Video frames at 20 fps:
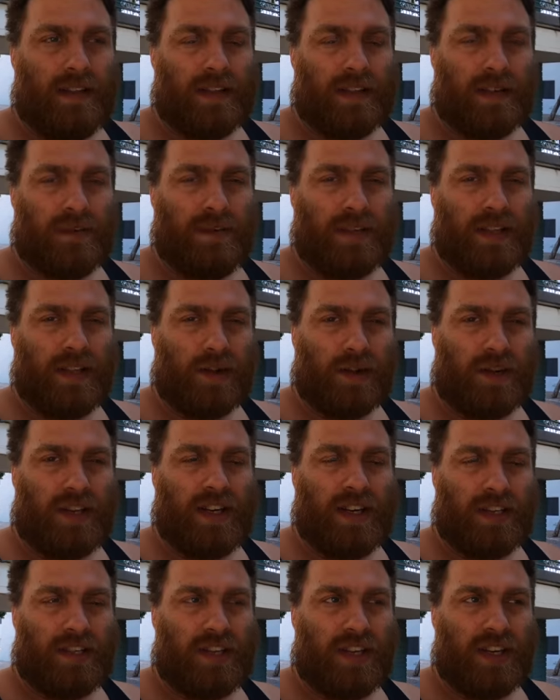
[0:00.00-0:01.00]
they're gonna be a little
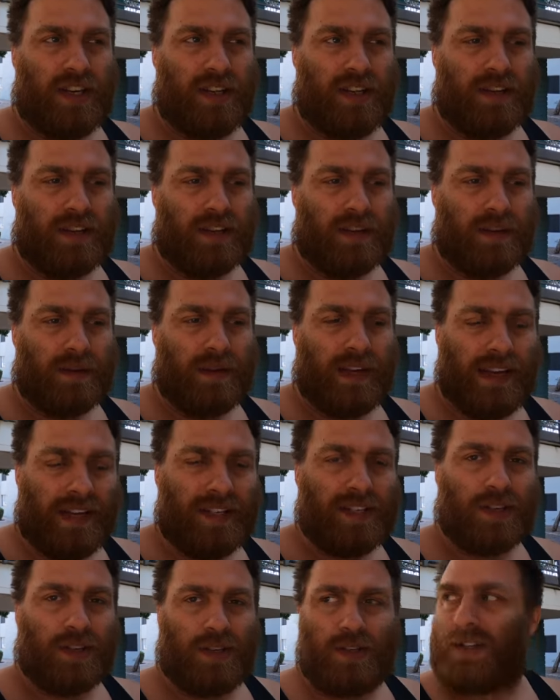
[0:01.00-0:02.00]
touchy. They're gonna
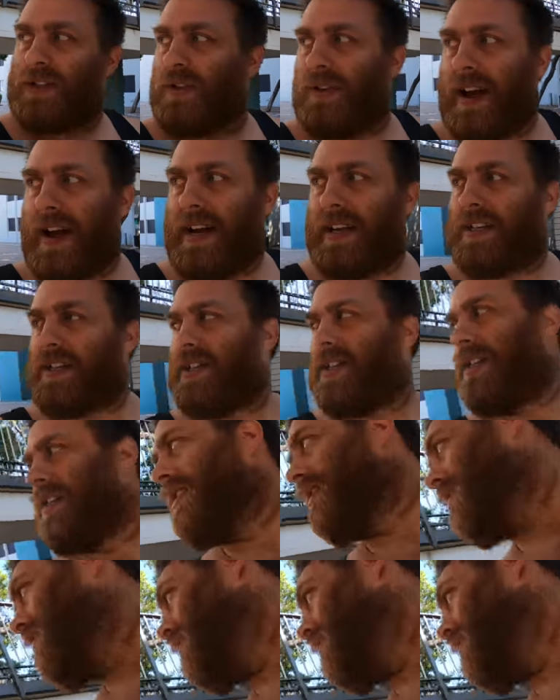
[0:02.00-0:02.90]
easily scratch.